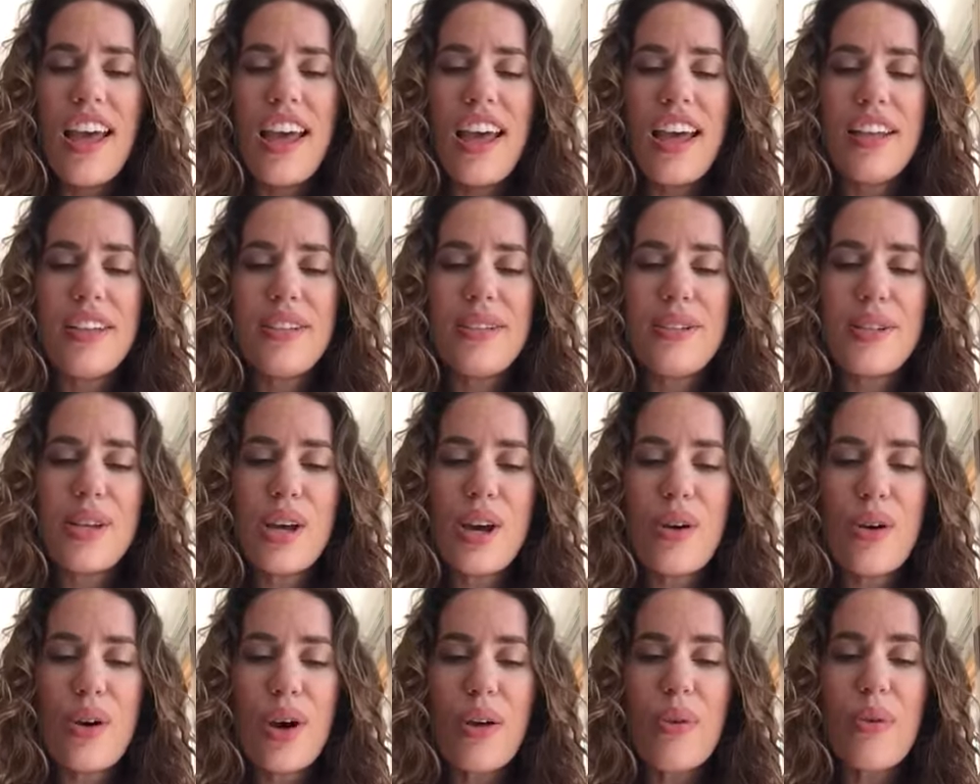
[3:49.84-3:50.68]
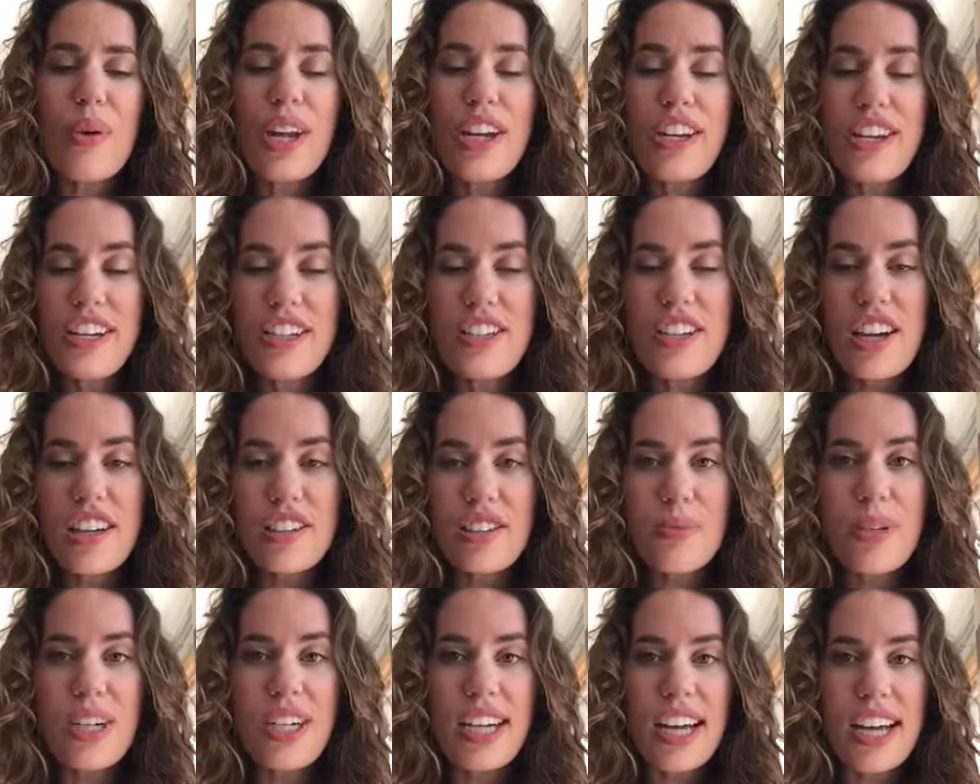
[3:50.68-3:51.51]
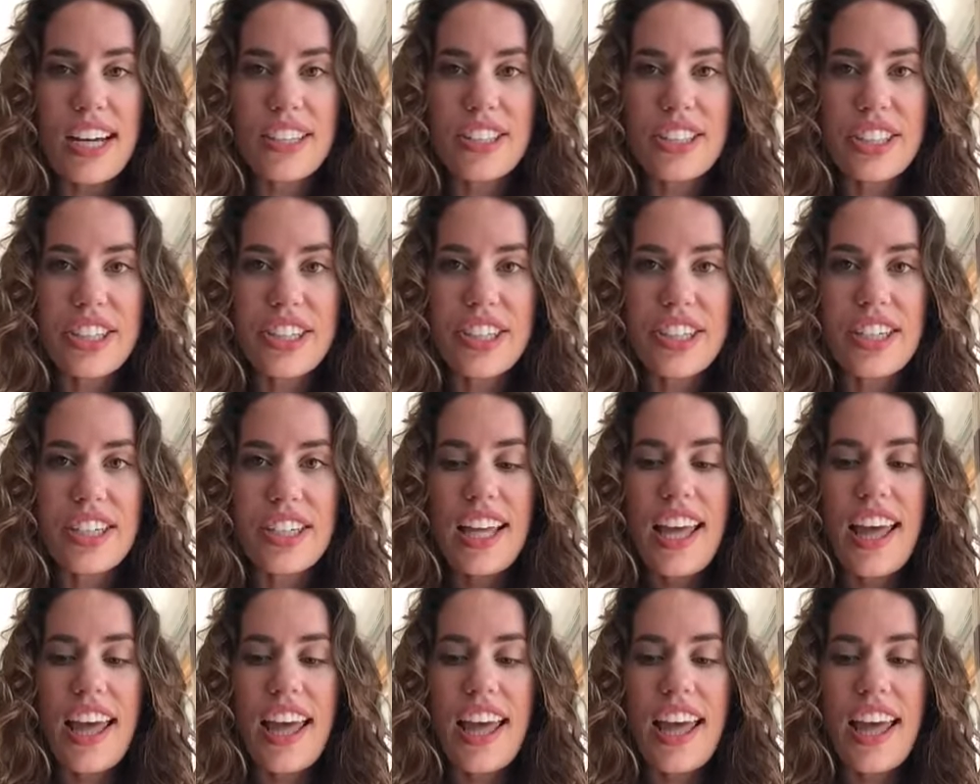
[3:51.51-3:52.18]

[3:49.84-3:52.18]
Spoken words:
And so I went and I talked to my doctor,